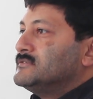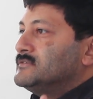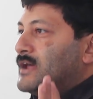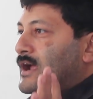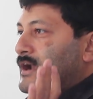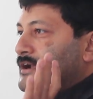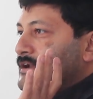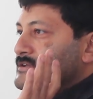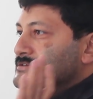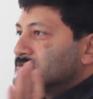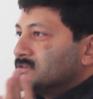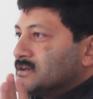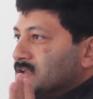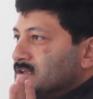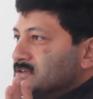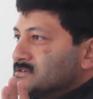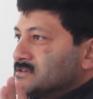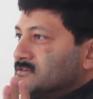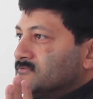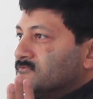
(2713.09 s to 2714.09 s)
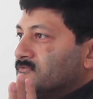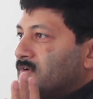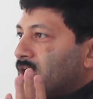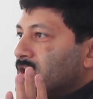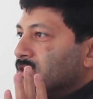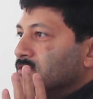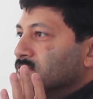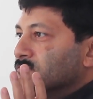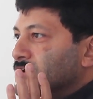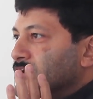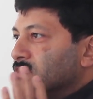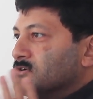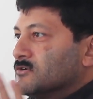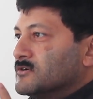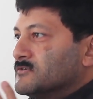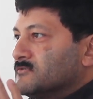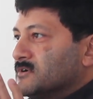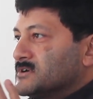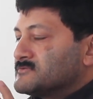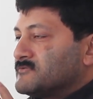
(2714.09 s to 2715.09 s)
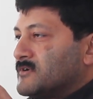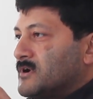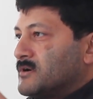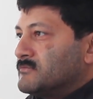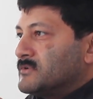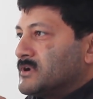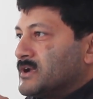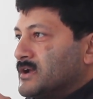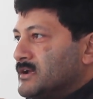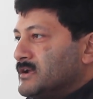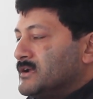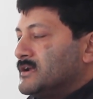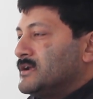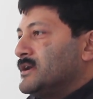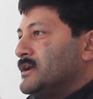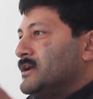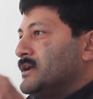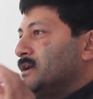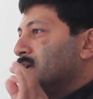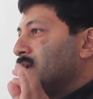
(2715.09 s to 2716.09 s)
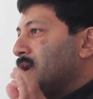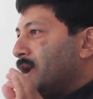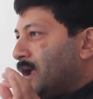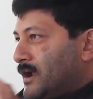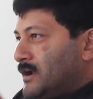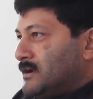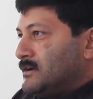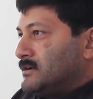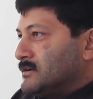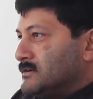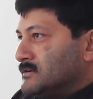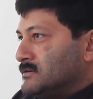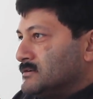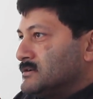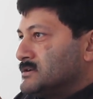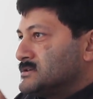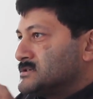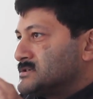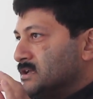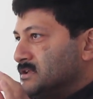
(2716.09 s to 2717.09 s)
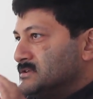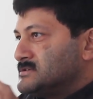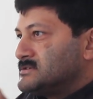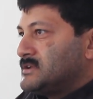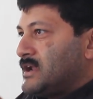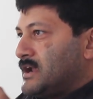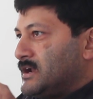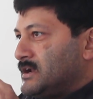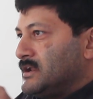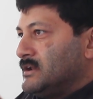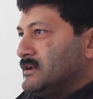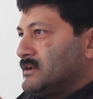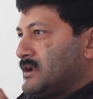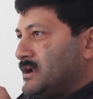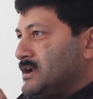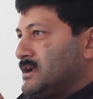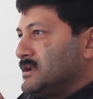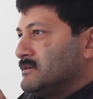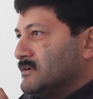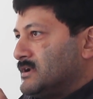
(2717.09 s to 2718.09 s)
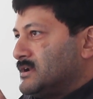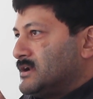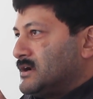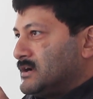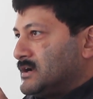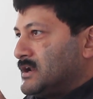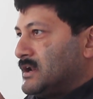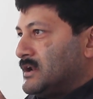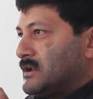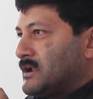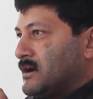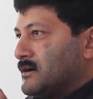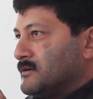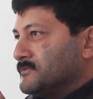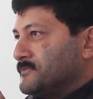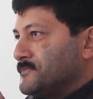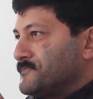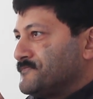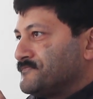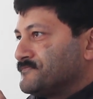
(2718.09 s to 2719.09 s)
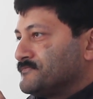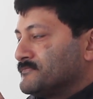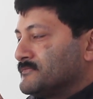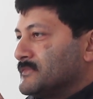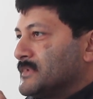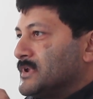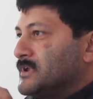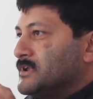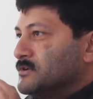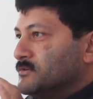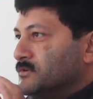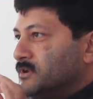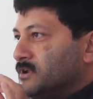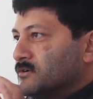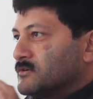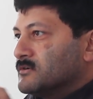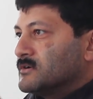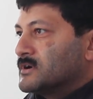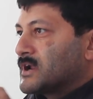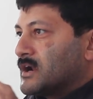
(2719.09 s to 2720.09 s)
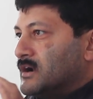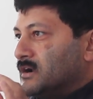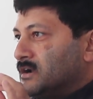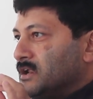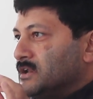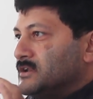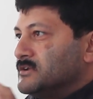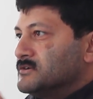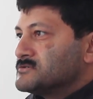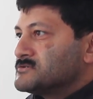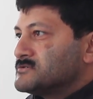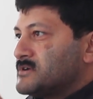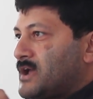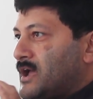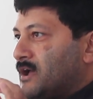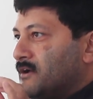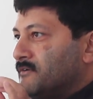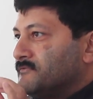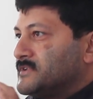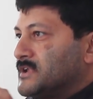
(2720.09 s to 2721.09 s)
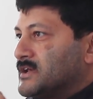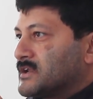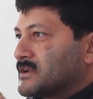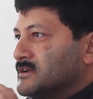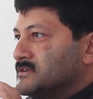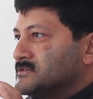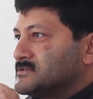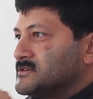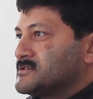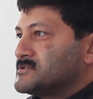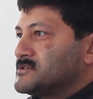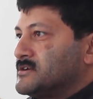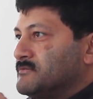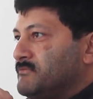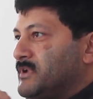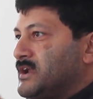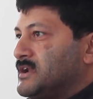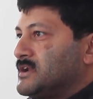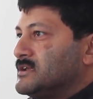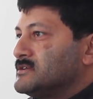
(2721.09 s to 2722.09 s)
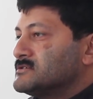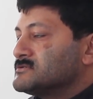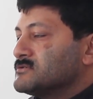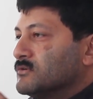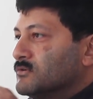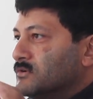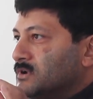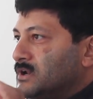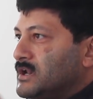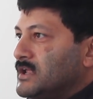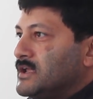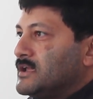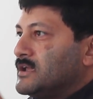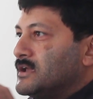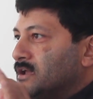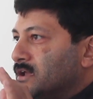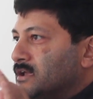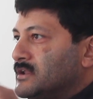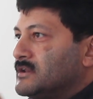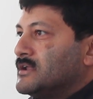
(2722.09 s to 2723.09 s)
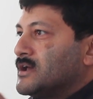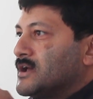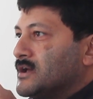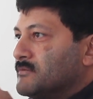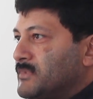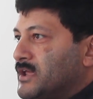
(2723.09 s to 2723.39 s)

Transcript: That is the reason why Unicode was formed. And since 1991 until now, Unicode continues to have their consortium meetings only in